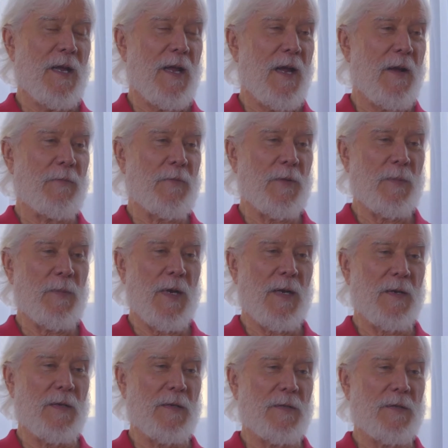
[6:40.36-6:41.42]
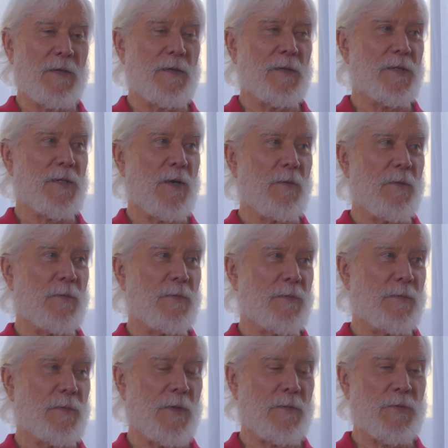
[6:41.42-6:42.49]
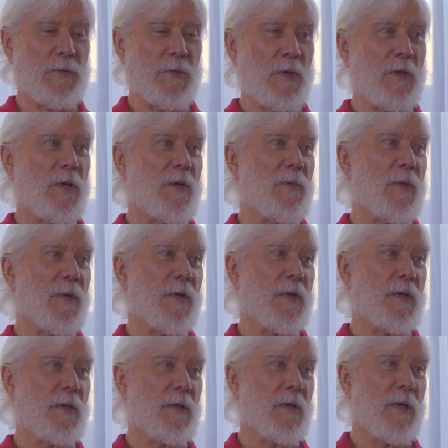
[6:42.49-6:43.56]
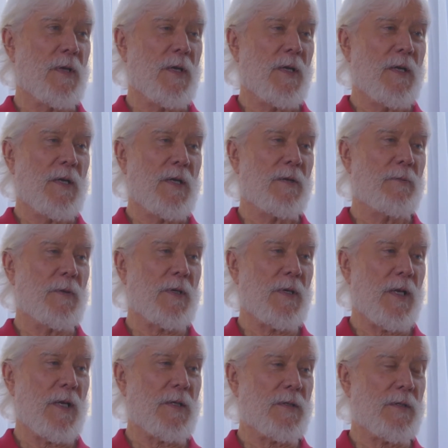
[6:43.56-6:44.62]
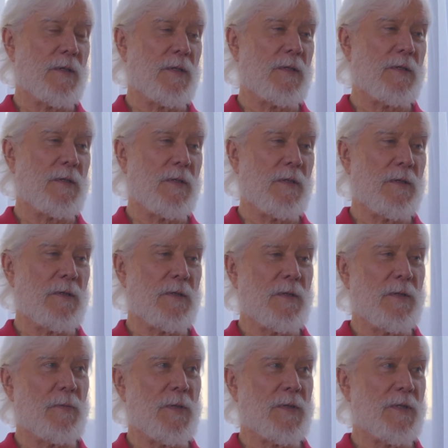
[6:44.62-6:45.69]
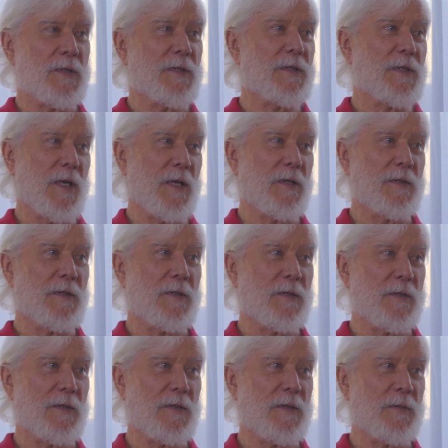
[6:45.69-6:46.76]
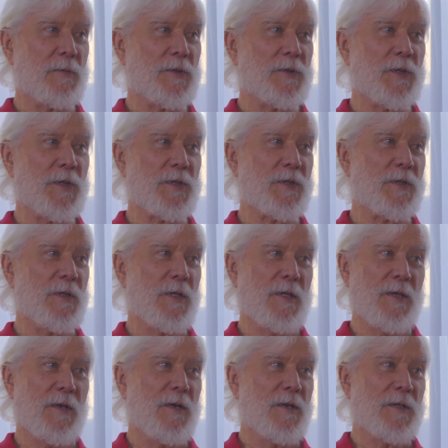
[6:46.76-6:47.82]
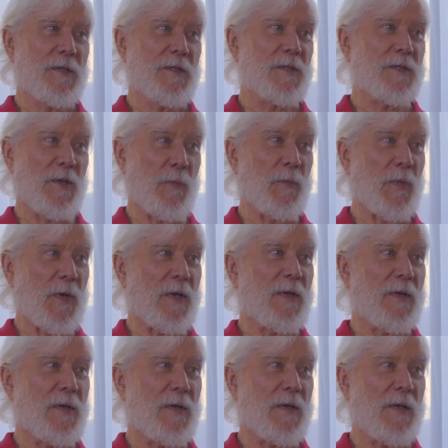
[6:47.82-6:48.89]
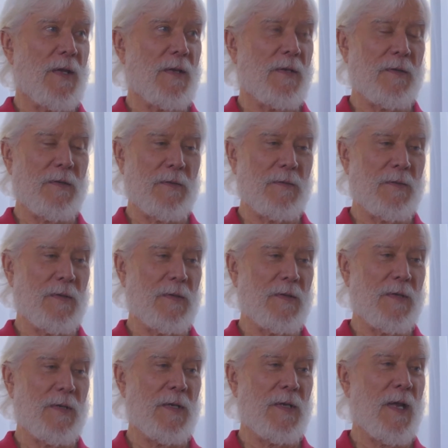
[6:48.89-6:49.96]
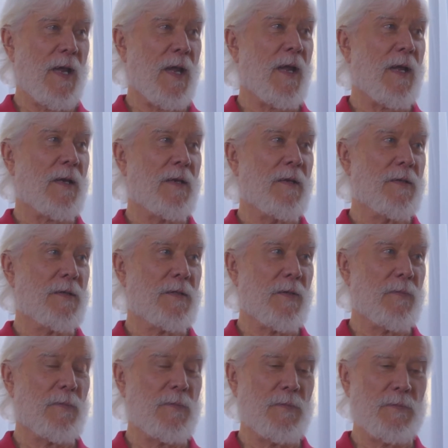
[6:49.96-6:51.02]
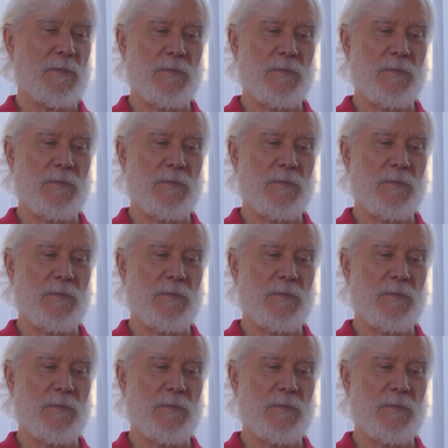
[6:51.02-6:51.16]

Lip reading: After about a year or so of struggling with it, he realized that he wasn't insane. It was just something that he had, some